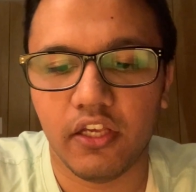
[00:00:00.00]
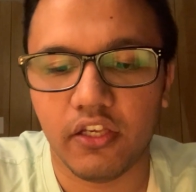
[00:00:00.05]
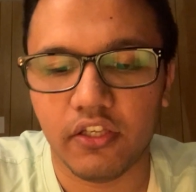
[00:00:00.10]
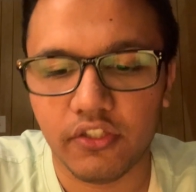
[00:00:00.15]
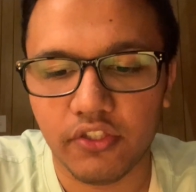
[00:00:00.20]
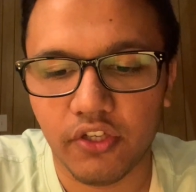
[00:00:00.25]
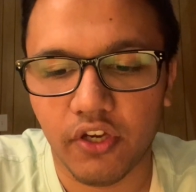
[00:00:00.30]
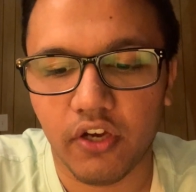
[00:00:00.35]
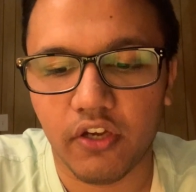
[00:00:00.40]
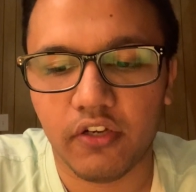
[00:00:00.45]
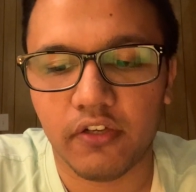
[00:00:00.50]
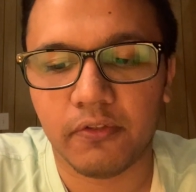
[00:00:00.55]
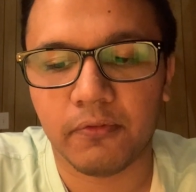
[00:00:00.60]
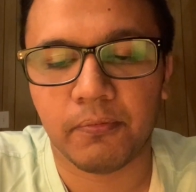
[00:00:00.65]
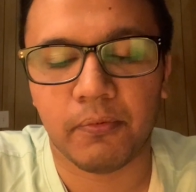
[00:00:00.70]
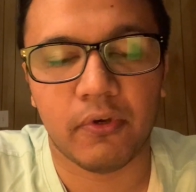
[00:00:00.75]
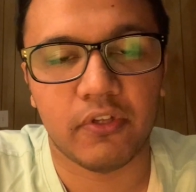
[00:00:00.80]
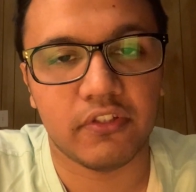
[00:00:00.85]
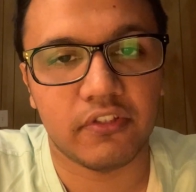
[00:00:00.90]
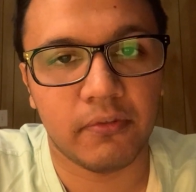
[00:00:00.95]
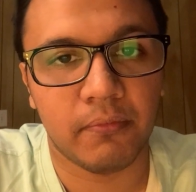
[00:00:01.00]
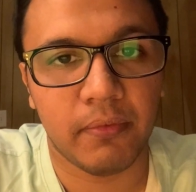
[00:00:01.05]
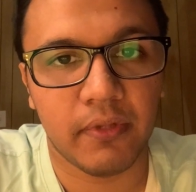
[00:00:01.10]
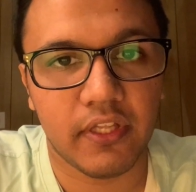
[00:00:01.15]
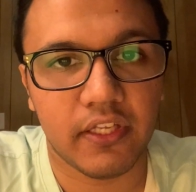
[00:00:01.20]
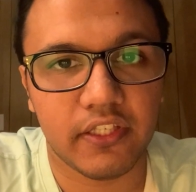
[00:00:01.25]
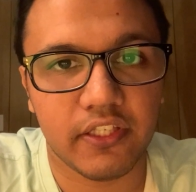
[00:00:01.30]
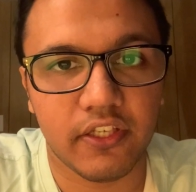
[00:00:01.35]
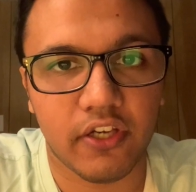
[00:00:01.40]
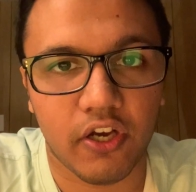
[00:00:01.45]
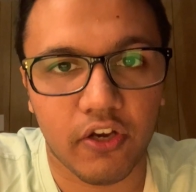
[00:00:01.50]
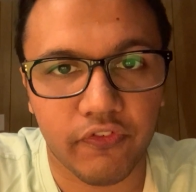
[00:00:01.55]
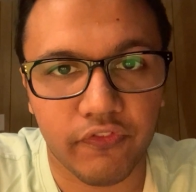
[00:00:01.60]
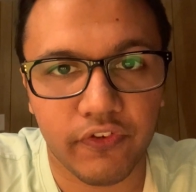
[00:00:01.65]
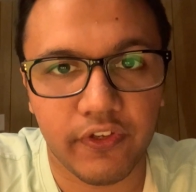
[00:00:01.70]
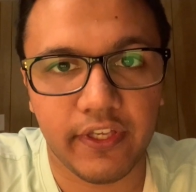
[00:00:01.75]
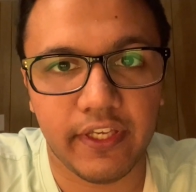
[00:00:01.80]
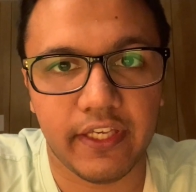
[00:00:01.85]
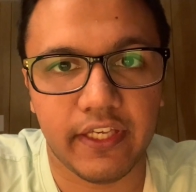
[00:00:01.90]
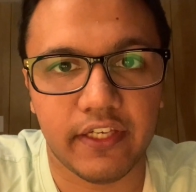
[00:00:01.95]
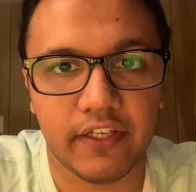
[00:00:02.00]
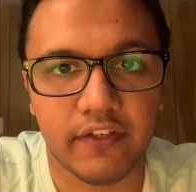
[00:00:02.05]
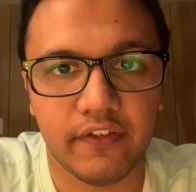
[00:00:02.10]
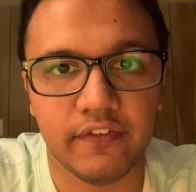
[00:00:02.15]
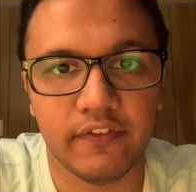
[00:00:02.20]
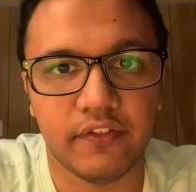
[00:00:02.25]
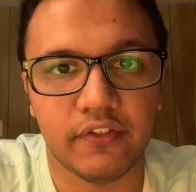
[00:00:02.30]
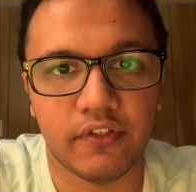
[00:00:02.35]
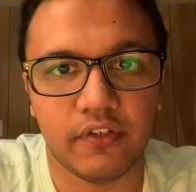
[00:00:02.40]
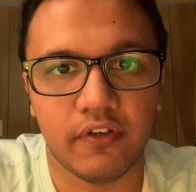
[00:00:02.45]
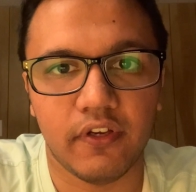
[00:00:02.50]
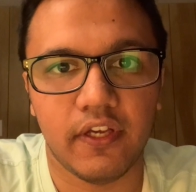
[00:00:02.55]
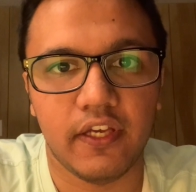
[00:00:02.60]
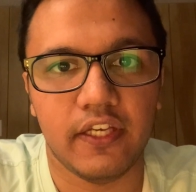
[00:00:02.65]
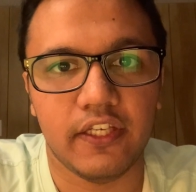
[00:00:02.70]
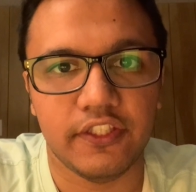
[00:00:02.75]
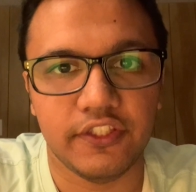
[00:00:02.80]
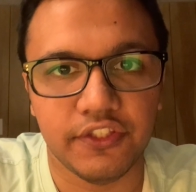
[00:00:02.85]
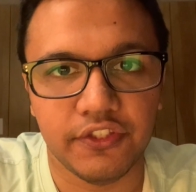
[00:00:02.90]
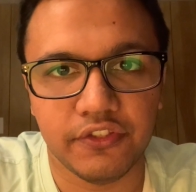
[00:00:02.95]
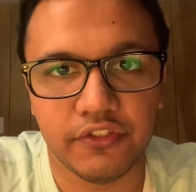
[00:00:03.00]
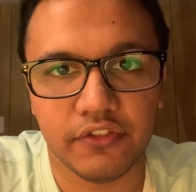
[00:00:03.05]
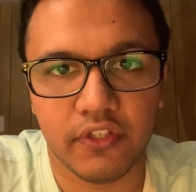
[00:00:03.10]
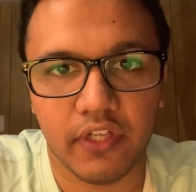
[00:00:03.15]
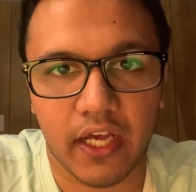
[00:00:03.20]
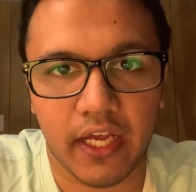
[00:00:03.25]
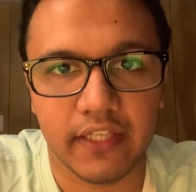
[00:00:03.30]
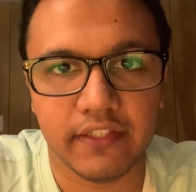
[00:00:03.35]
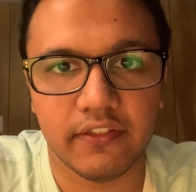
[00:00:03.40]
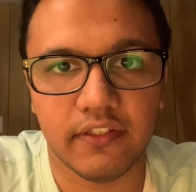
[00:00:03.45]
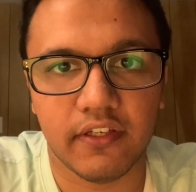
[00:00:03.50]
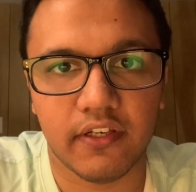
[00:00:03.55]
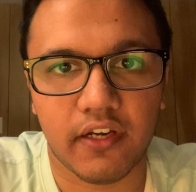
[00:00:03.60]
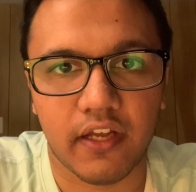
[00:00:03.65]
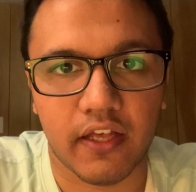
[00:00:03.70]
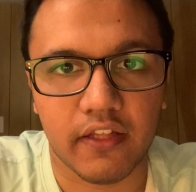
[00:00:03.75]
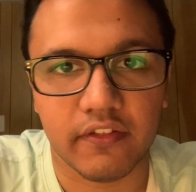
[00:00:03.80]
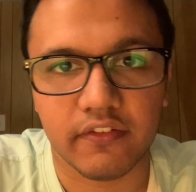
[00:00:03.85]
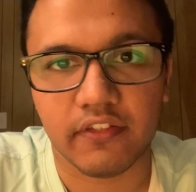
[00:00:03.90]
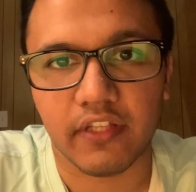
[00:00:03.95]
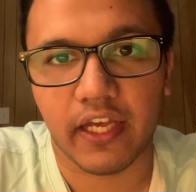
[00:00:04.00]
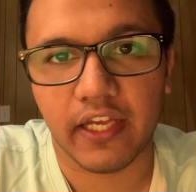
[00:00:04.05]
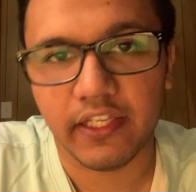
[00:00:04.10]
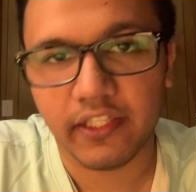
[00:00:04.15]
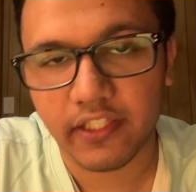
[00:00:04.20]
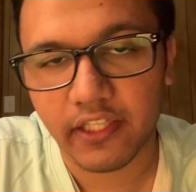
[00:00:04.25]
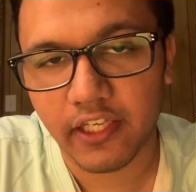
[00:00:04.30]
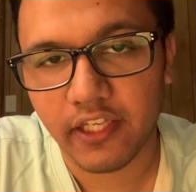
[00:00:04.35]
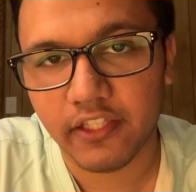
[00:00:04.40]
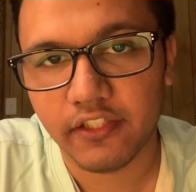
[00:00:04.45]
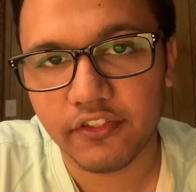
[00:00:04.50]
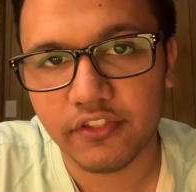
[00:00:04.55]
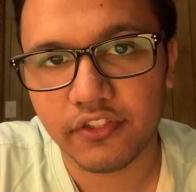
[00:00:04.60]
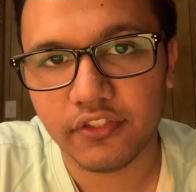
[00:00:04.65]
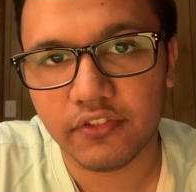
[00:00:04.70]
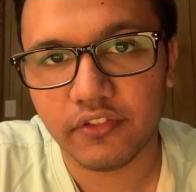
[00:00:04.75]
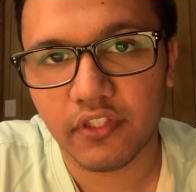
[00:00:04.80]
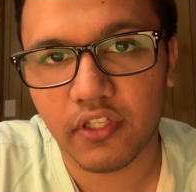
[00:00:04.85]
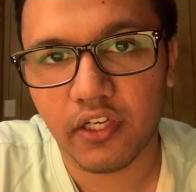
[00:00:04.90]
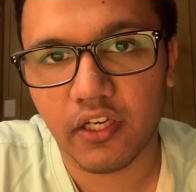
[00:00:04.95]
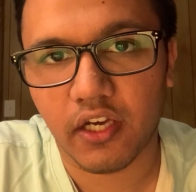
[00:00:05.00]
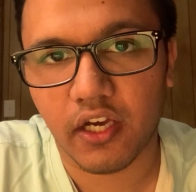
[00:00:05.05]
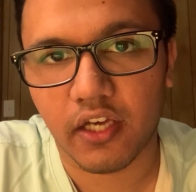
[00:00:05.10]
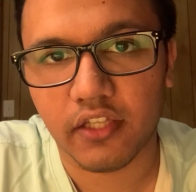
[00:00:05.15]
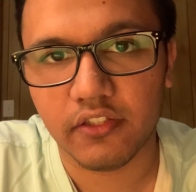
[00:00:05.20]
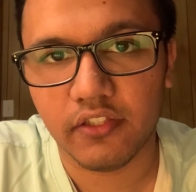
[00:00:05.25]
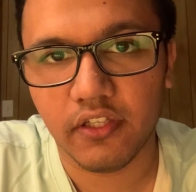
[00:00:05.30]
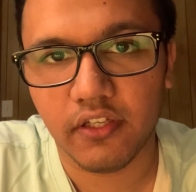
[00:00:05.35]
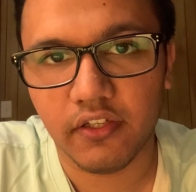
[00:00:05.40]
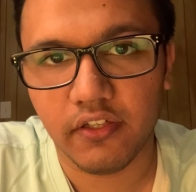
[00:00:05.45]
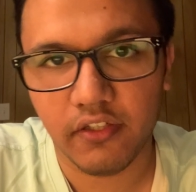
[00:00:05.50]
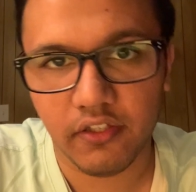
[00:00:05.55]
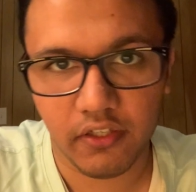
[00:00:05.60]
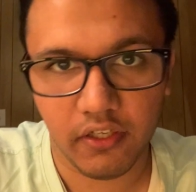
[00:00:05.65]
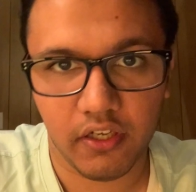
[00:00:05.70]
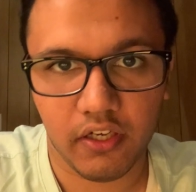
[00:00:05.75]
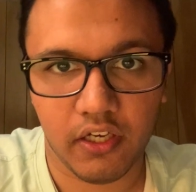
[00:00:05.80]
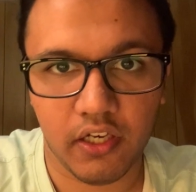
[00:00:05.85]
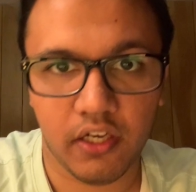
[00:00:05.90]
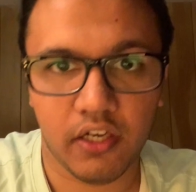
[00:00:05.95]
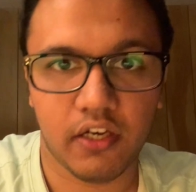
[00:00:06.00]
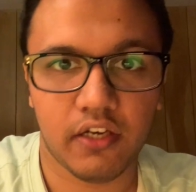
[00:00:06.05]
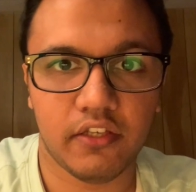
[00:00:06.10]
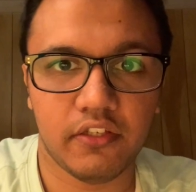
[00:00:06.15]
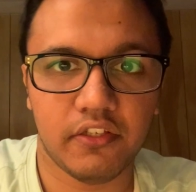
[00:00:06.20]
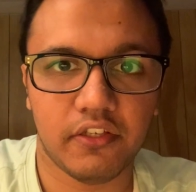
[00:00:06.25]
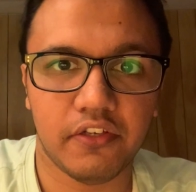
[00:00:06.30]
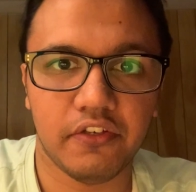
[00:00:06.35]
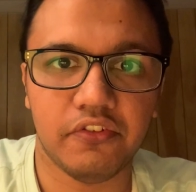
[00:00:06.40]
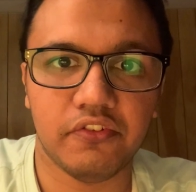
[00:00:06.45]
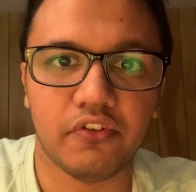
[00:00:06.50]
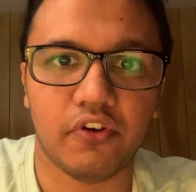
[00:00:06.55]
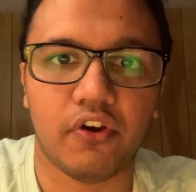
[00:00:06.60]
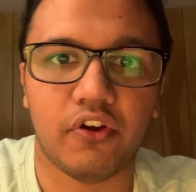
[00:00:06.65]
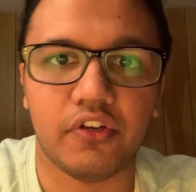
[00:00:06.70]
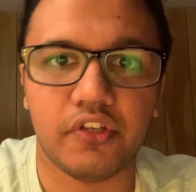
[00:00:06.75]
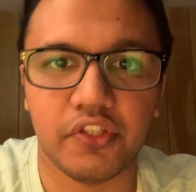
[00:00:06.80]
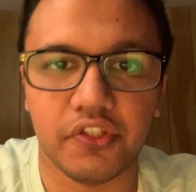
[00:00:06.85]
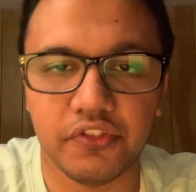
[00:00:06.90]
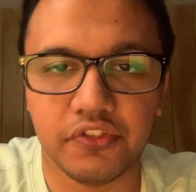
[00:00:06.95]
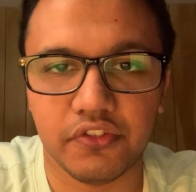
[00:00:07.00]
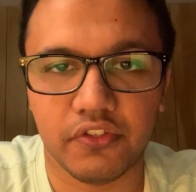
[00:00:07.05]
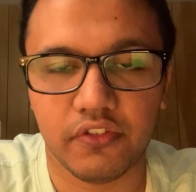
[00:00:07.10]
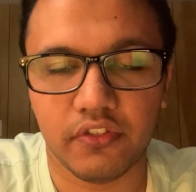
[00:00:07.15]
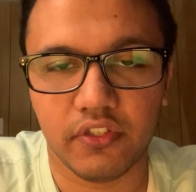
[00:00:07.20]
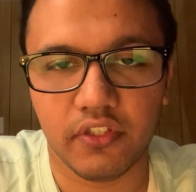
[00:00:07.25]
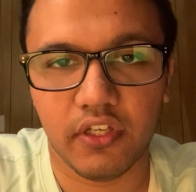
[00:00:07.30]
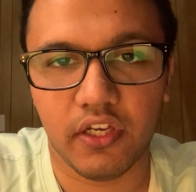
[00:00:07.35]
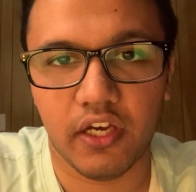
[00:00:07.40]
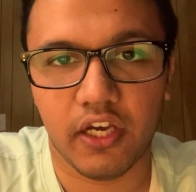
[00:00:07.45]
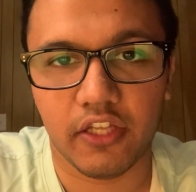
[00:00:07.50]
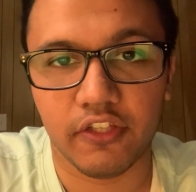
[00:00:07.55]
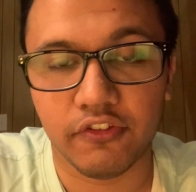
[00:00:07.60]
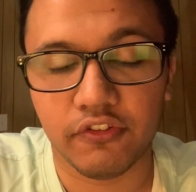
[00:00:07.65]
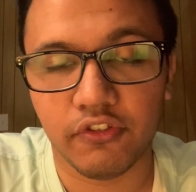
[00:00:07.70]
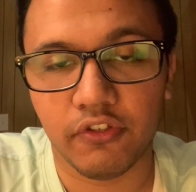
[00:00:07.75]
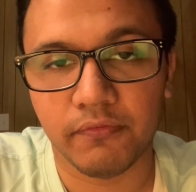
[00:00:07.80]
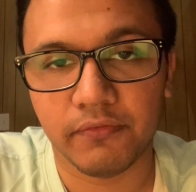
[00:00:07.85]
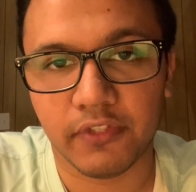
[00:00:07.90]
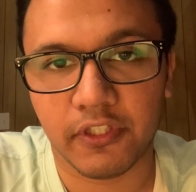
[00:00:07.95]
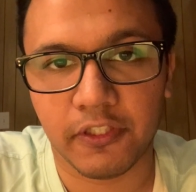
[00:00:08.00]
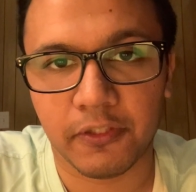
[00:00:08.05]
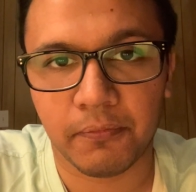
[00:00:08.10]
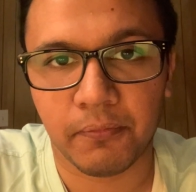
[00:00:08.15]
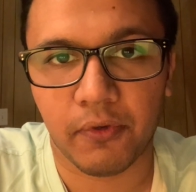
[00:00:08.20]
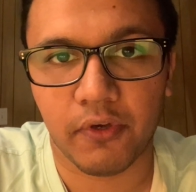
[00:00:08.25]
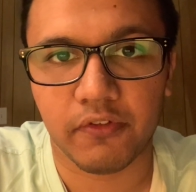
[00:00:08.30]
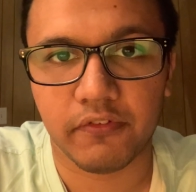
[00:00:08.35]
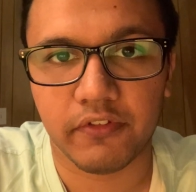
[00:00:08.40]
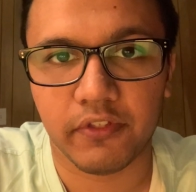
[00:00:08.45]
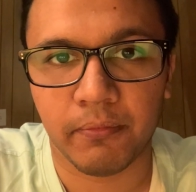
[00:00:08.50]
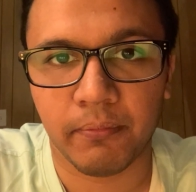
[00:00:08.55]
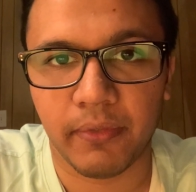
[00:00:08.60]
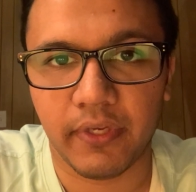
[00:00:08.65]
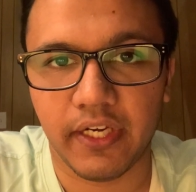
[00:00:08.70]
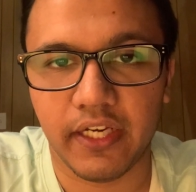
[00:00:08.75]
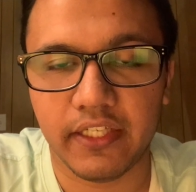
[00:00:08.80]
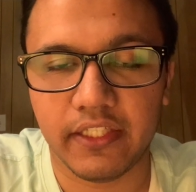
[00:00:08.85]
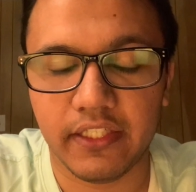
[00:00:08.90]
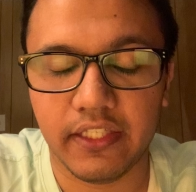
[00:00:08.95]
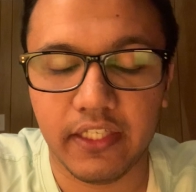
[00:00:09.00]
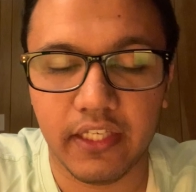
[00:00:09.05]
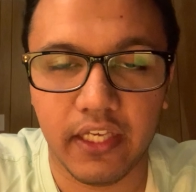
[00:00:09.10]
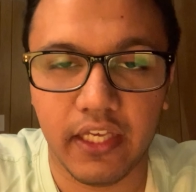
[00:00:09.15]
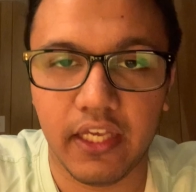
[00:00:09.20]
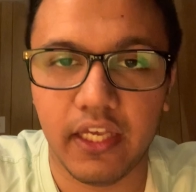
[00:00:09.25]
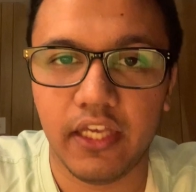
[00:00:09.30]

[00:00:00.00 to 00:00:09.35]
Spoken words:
your responsibility of care, so you should either assign it to the other nurse or you should assume the responsibility.